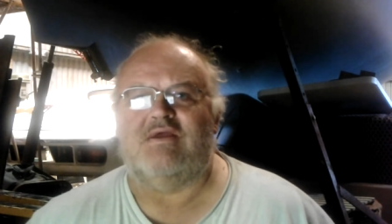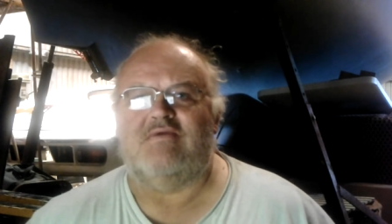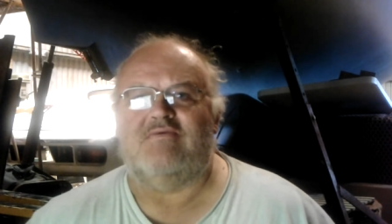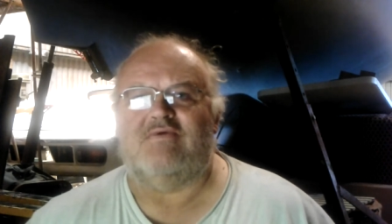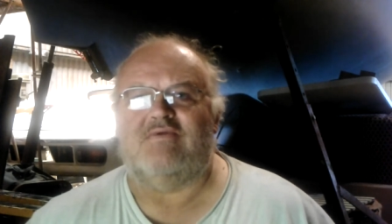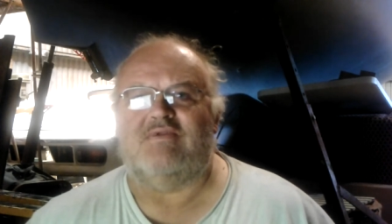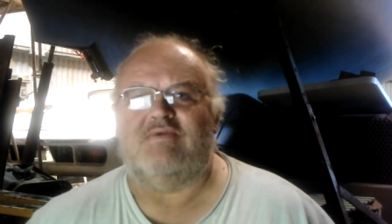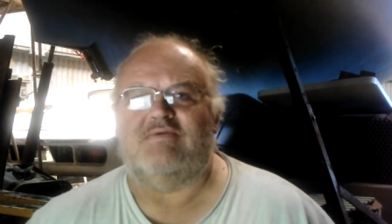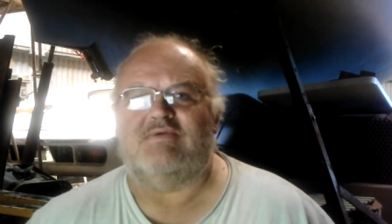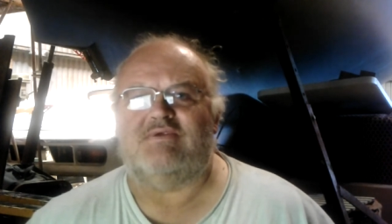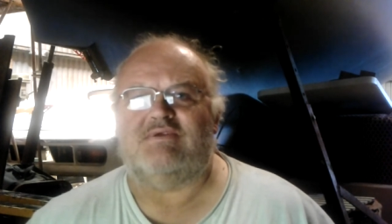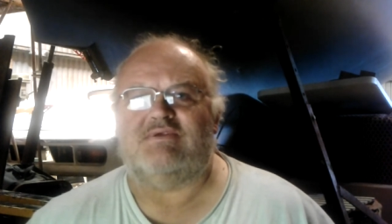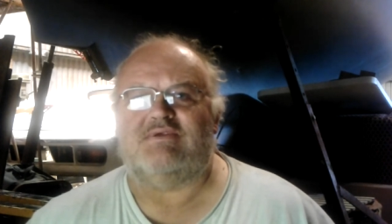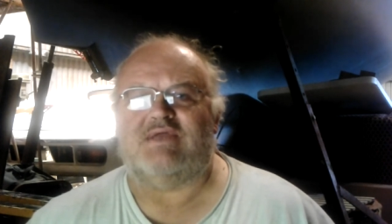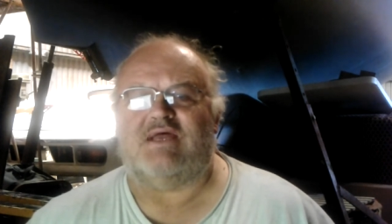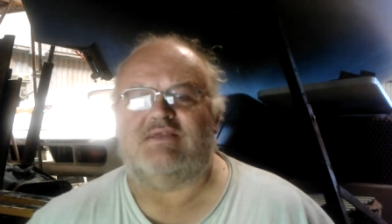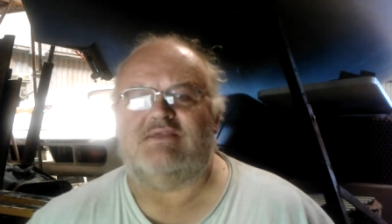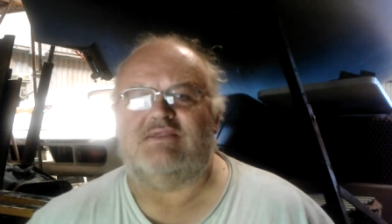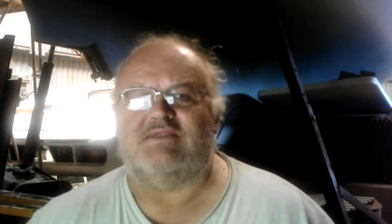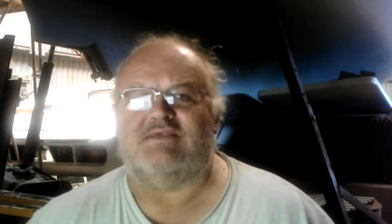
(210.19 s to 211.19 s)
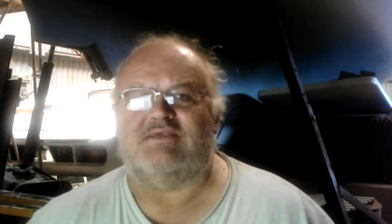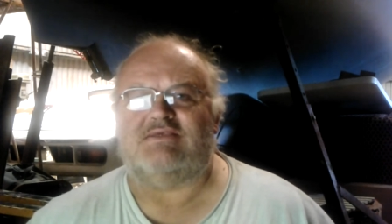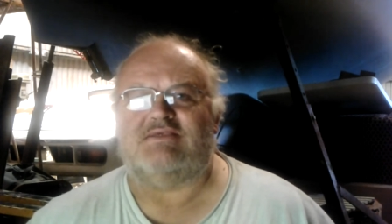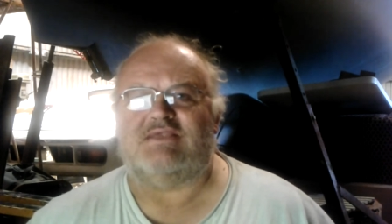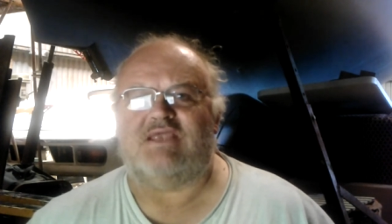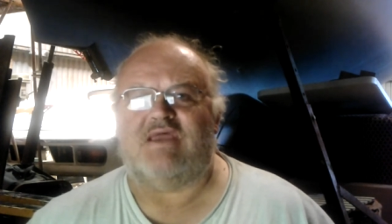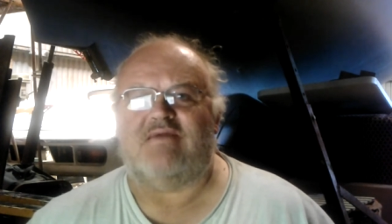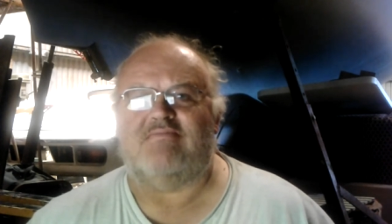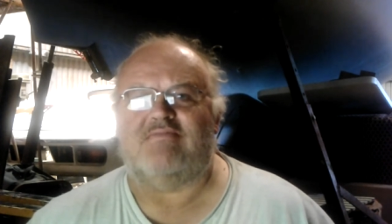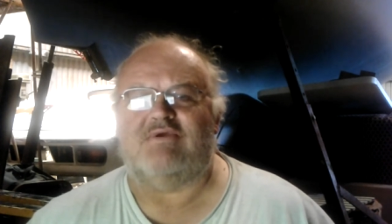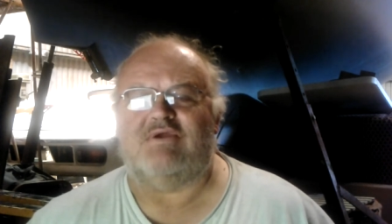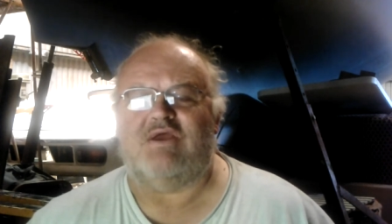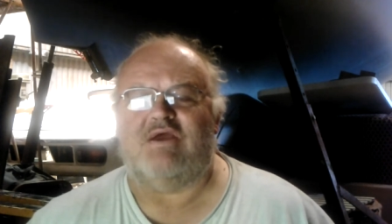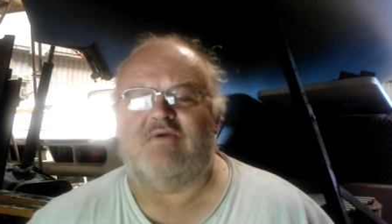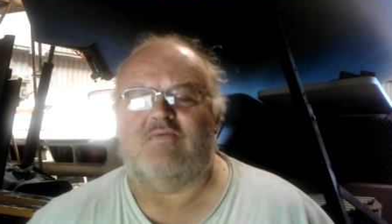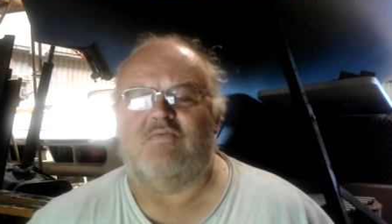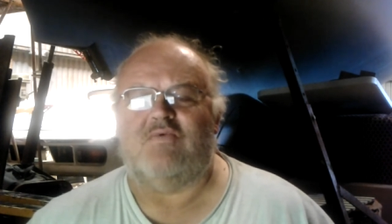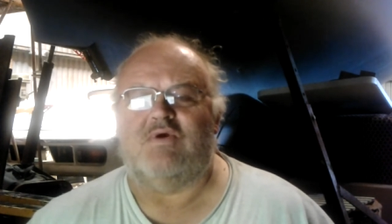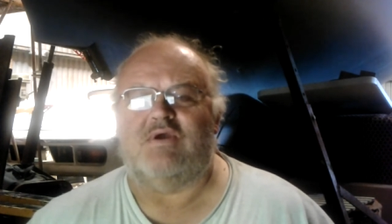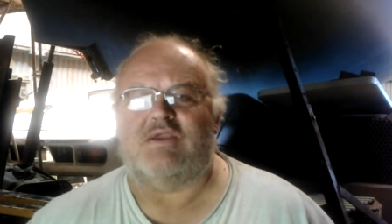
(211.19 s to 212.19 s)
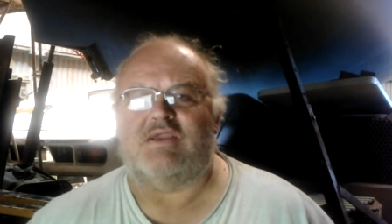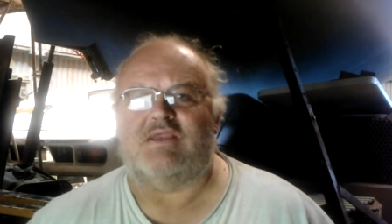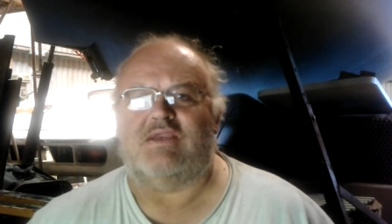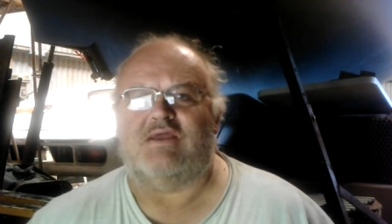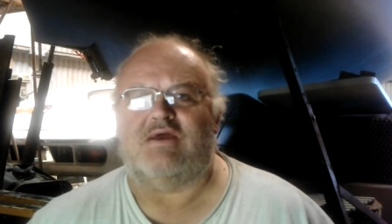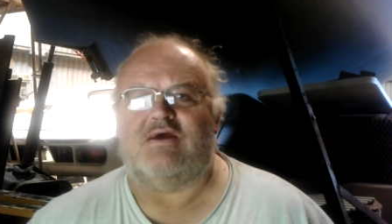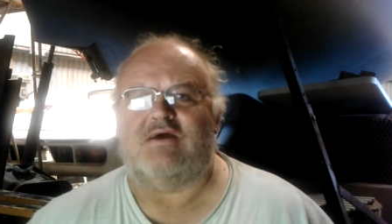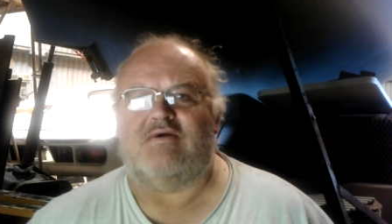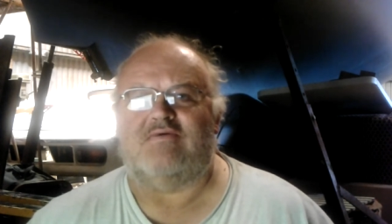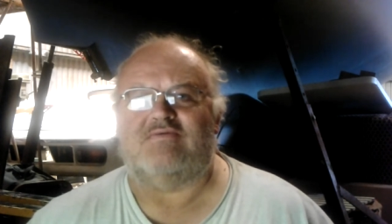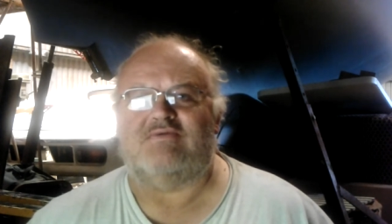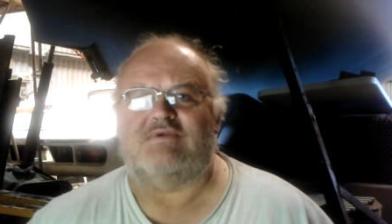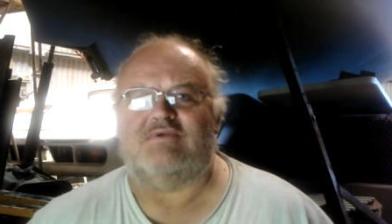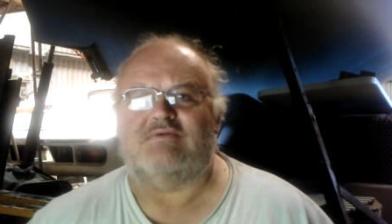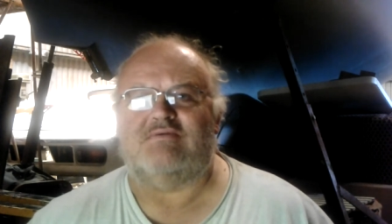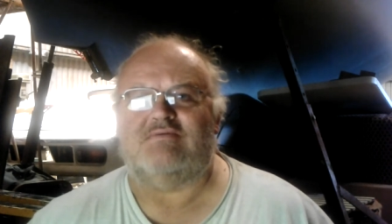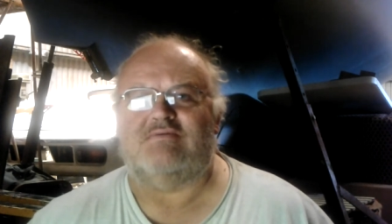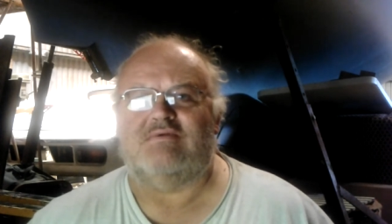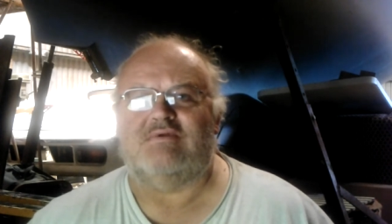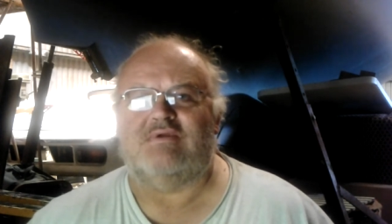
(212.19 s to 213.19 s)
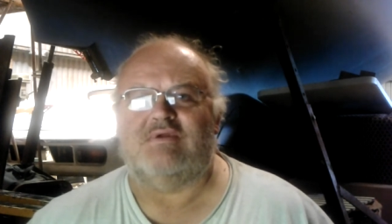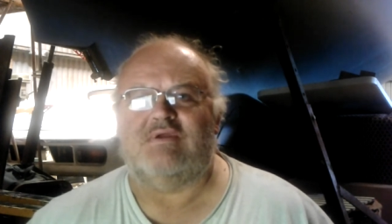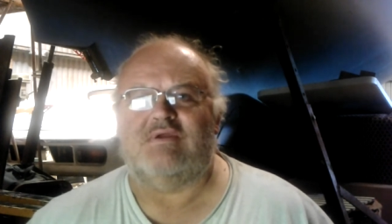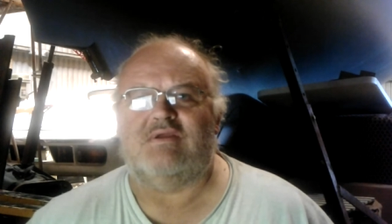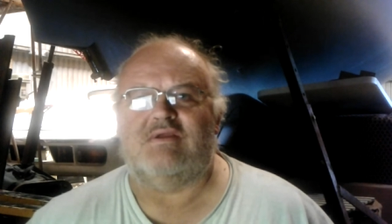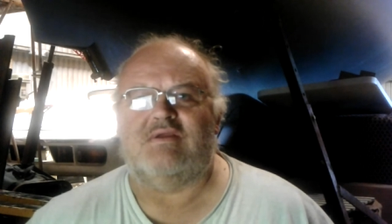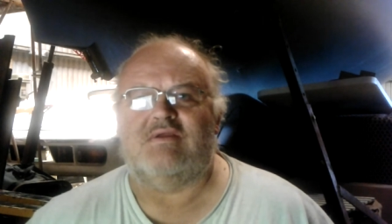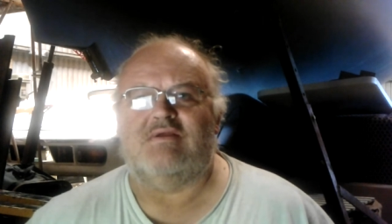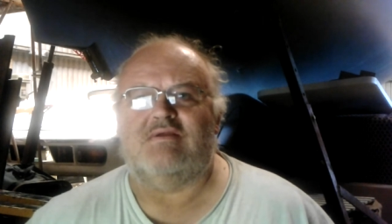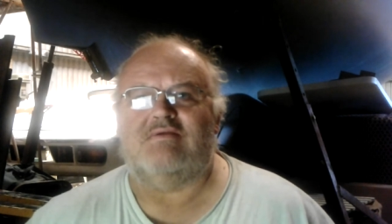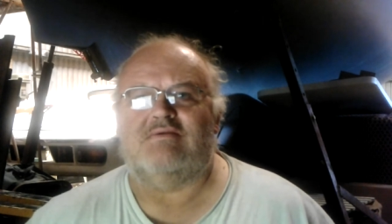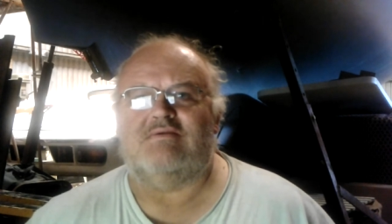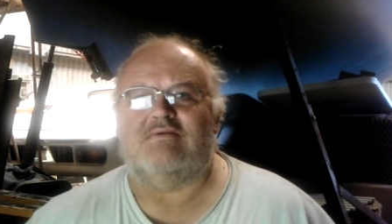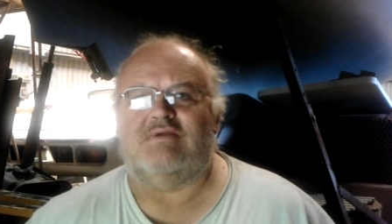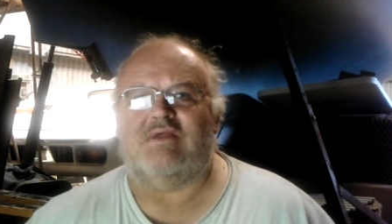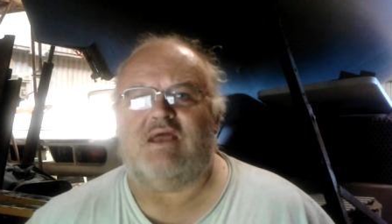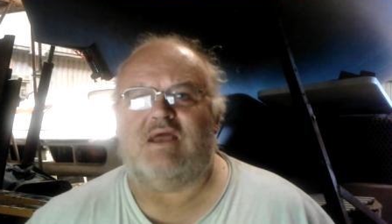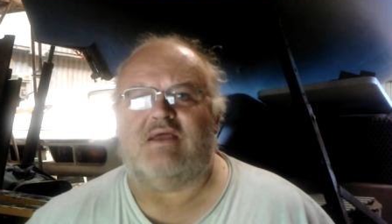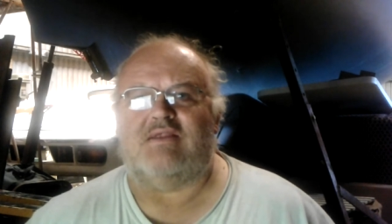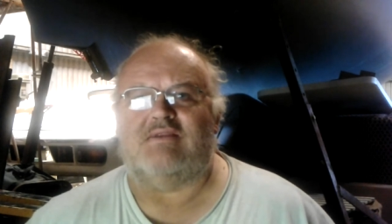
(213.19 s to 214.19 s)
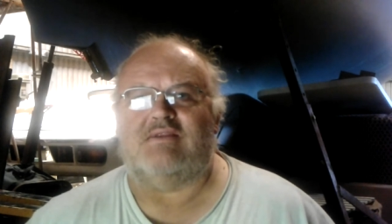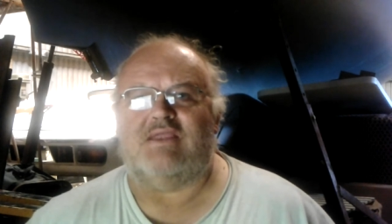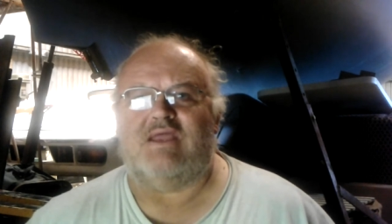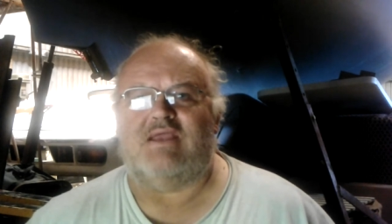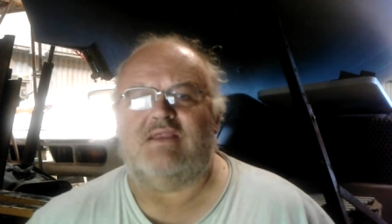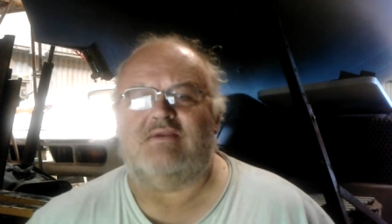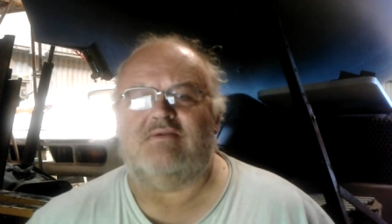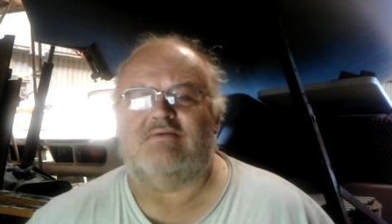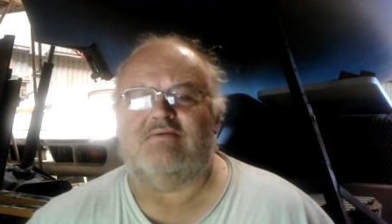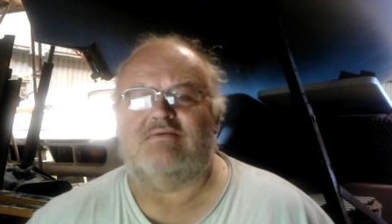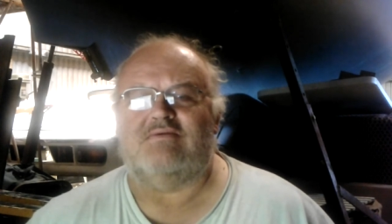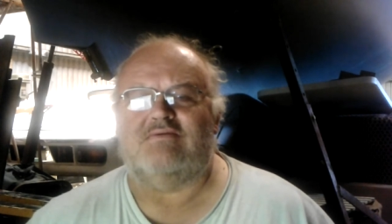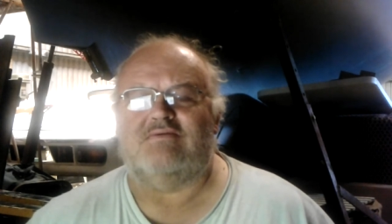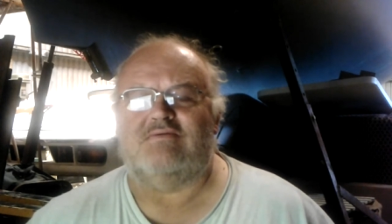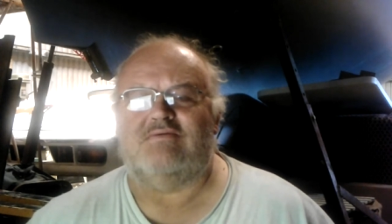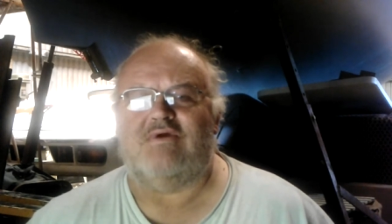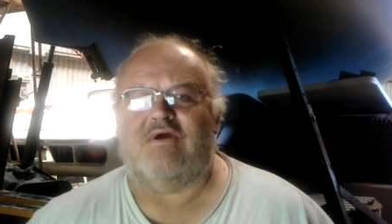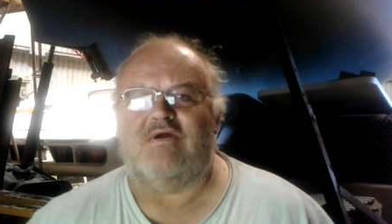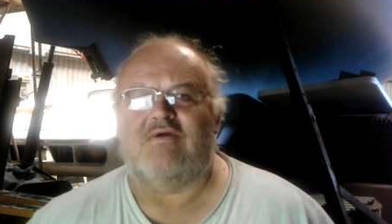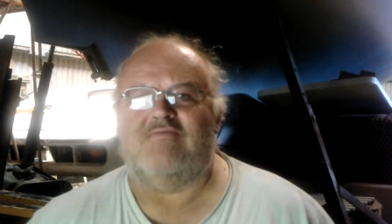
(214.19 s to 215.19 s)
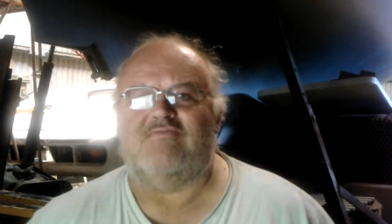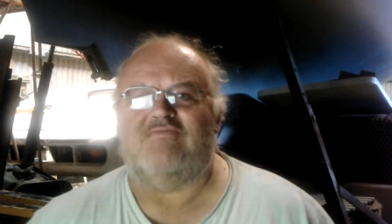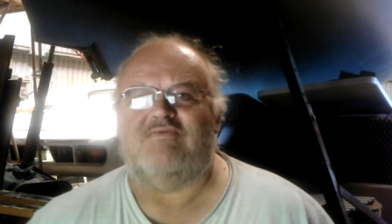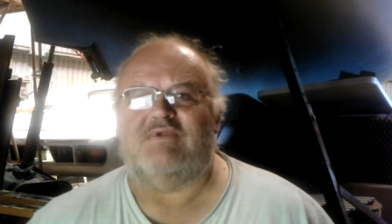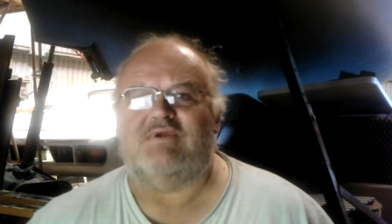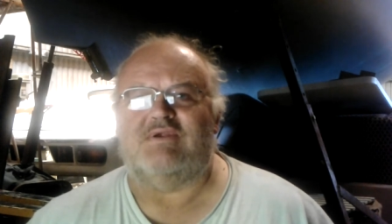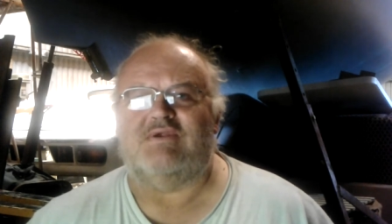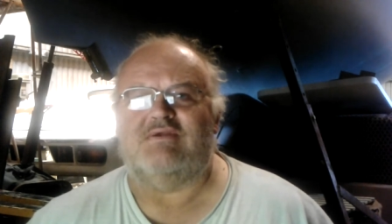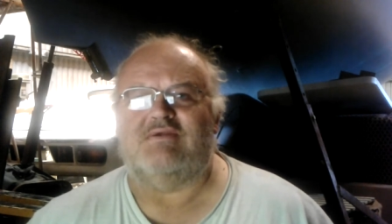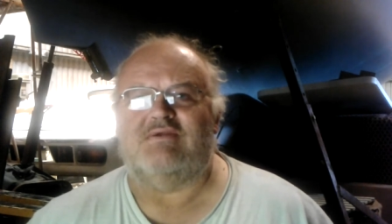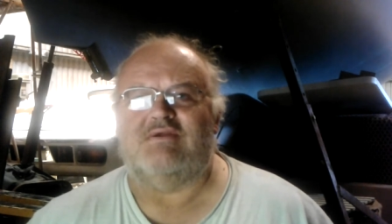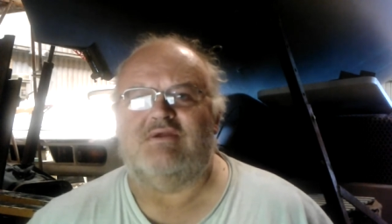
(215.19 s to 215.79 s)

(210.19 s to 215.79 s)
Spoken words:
from starting at the stem and working aft. And then hopefully